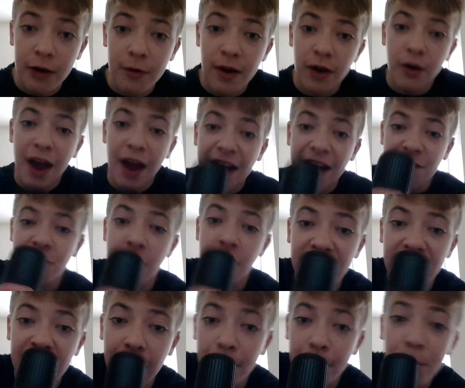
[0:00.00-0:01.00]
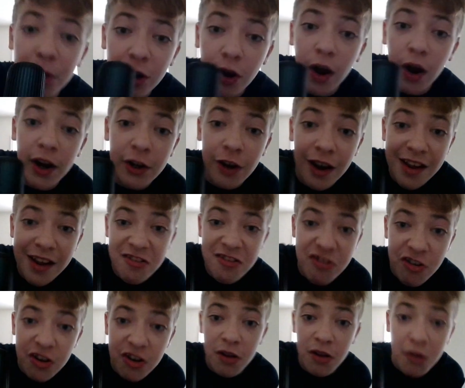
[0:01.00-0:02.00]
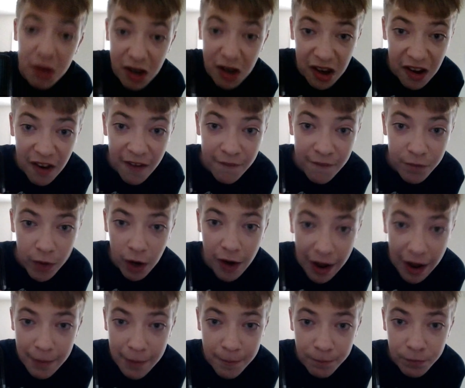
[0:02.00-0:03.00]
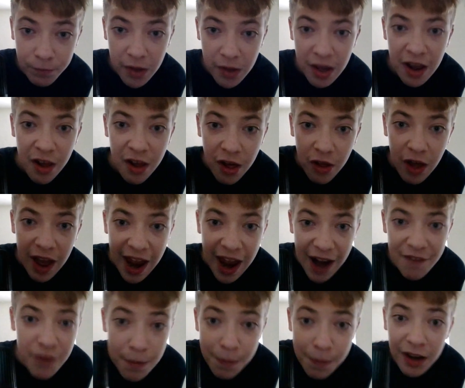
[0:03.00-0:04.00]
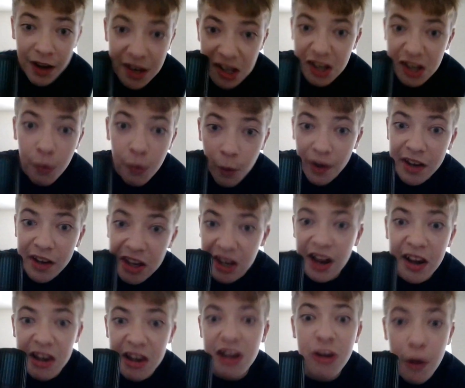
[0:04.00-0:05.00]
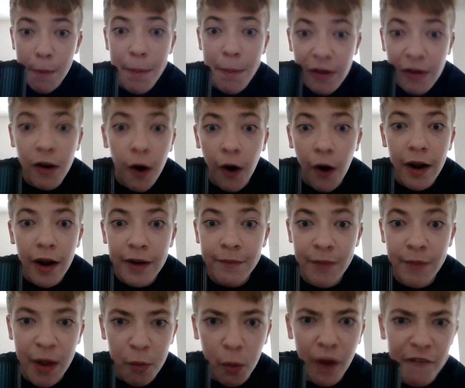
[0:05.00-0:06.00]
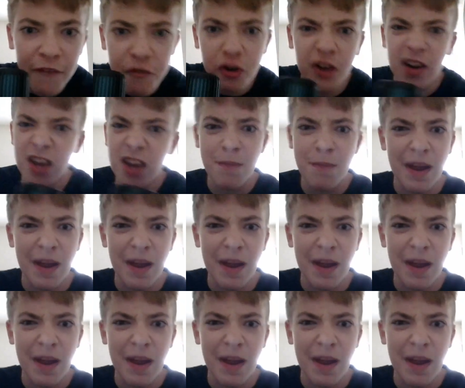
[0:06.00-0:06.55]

after the Umbreon got introduced. Alright? Everybody still wants that stupid card. And what, you're going to spend